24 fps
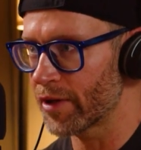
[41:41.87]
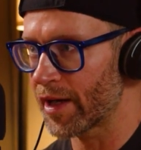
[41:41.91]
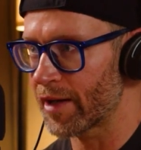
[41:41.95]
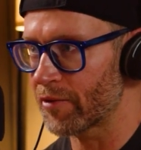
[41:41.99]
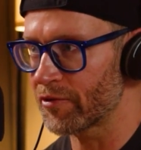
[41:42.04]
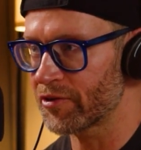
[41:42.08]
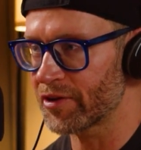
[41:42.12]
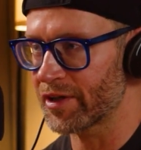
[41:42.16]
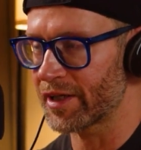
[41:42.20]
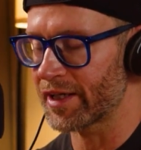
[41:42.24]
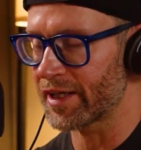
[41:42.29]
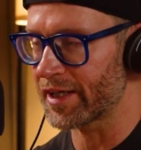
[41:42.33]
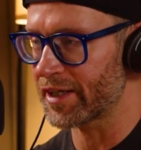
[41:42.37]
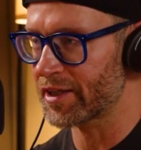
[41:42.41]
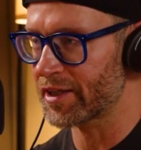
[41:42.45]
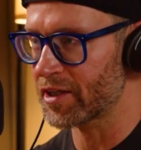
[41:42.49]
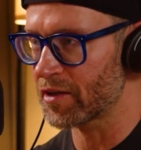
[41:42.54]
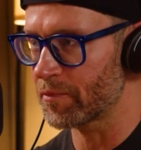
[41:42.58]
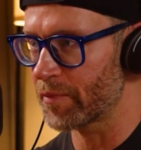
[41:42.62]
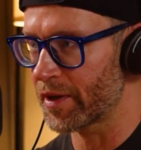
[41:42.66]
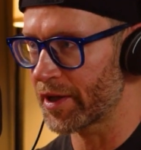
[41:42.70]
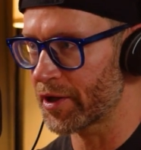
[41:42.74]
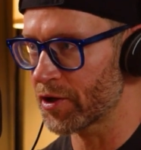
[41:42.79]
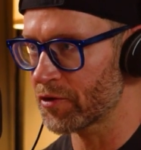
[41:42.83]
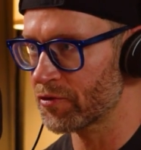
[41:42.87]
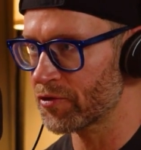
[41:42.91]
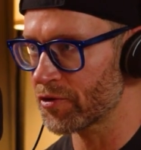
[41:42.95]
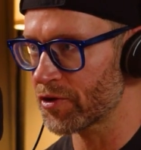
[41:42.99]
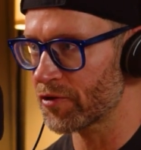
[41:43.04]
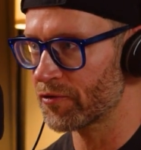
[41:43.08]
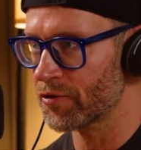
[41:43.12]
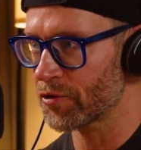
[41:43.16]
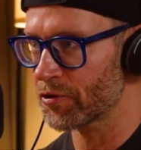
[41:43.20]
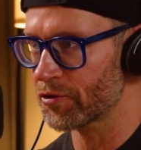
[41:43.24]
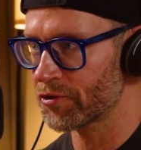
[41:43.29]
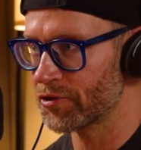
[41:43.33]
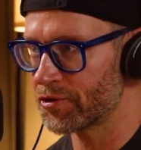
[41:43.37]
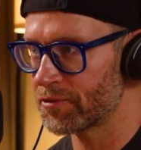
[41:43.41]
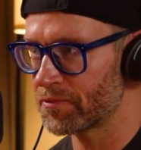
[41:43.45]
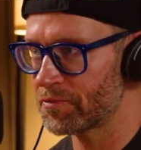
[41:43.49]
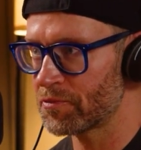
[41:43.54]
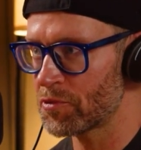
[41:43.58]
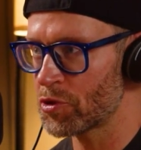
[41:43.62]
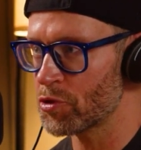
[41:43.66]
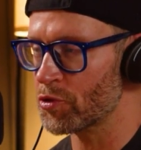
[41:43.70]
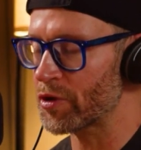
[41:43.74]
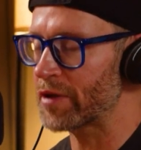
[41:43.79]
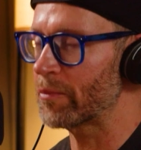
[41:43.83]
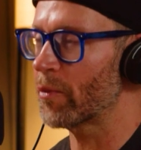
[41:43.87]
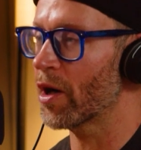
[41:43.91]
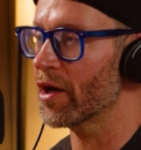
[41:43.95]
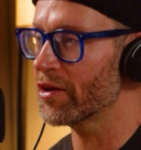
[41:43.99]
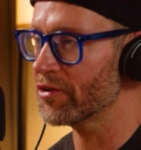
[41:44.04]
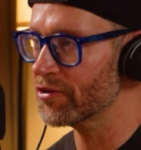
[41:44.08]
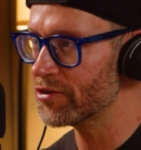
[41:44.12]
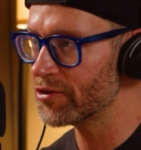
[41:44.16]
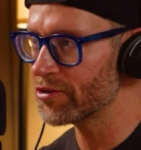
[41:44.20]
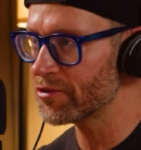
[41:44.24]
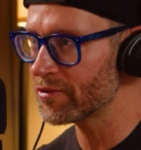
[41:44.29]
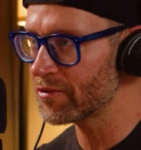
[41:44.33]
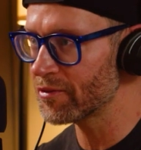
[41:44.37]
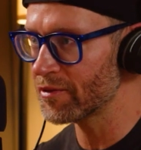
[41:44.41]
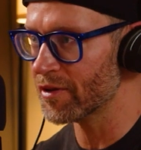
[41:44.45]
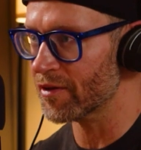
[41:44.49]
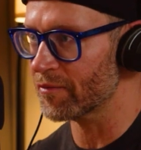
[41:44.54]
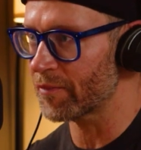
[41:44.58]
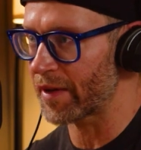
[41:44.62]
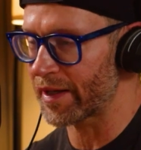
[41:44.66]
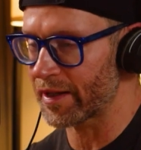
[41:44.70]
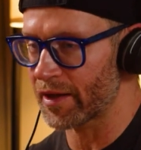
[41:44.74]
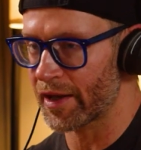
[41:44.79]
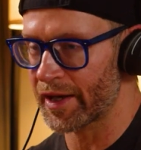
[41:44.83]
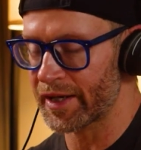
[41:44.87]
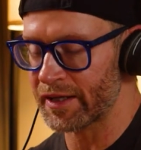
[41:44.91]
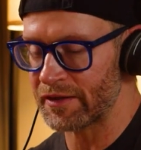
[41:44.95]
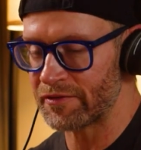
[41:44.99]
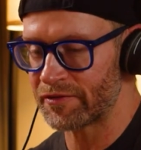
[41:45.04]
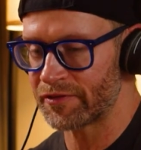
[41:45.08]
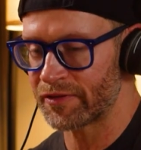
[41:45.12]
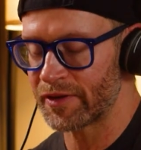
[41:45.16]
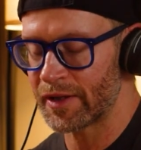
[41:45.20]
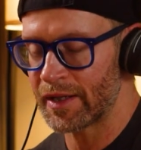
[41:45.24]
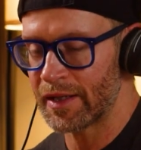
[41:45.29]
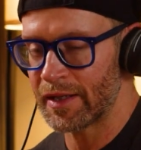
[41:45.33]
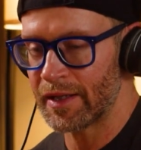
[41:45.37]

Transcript: I was in an incubator for the first three months of my life,